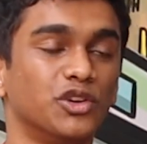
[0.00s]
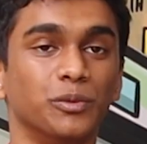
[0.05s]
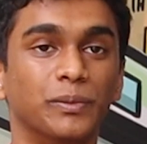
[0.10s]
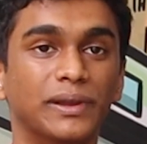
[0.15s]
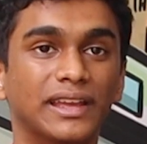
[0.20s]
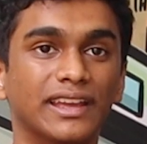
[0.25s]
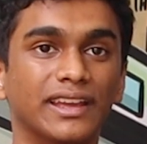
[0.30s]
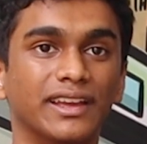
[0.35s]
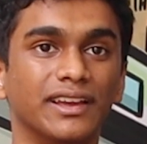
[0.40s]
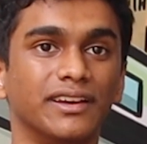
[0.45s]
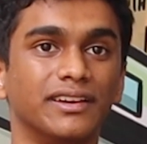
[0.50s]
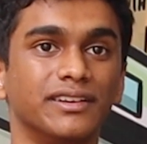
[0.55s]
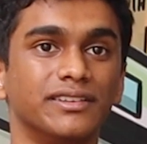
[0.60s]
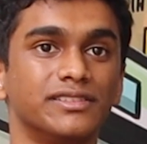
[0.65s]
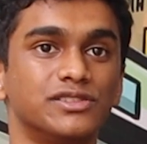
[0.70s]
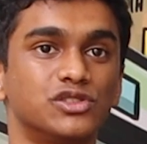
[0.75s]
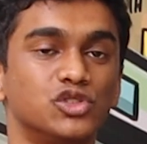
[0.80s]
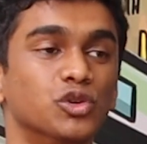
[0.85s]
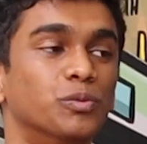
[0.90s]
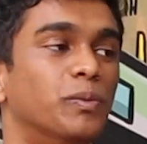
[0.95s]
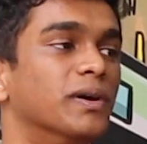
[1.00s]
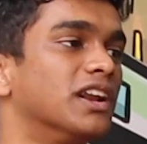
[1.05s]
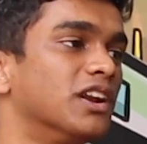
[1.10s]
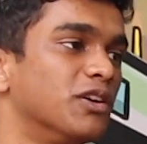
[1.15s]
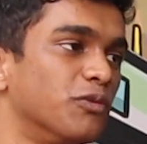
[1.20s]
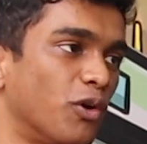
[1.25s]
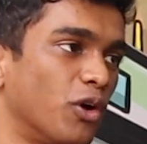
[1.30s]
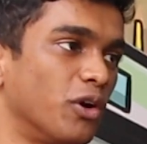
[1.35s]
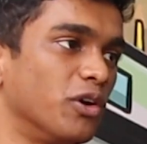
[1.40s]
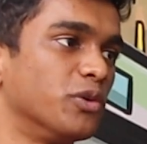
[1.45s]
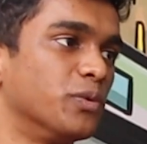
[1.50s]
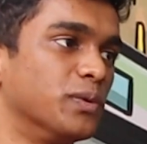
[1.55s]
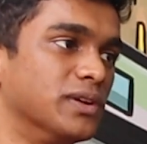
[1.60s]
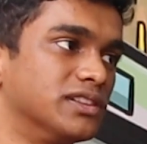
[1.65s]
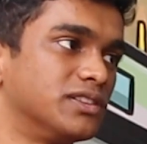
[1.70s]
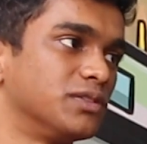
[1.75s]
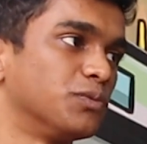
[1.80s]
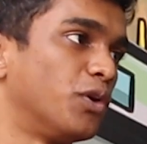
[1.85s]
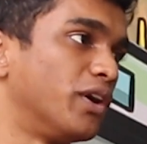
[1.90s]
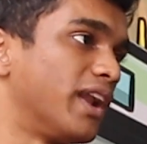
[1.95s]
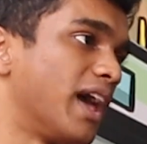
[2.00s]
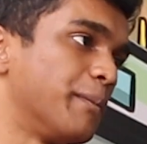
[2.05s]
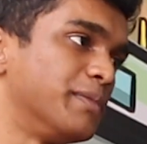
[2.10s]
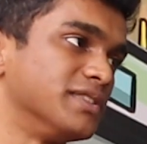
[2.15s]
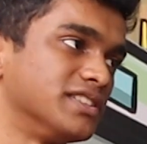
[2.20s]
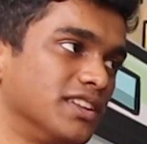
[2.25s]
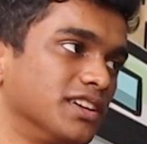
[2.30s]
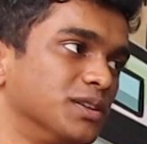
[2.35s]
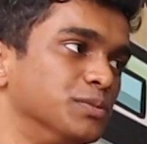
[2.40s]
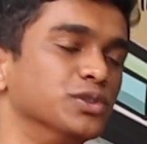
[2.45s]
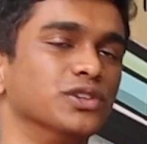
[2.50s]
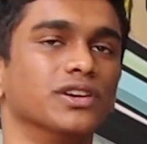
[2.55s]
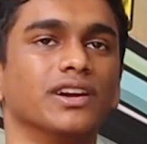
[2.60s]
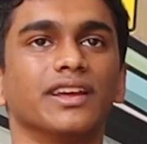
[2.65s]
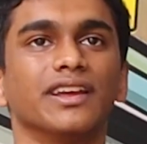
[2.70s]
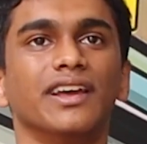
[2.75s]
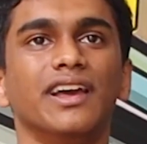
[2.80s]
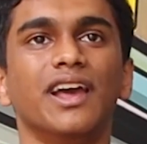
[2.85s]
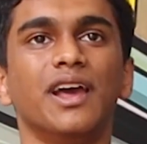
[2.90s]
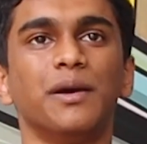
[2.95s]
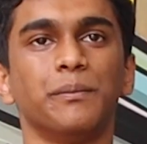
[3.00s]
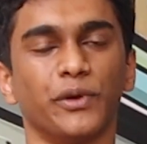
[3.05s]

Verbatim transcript: to be super involved with what happens in the community,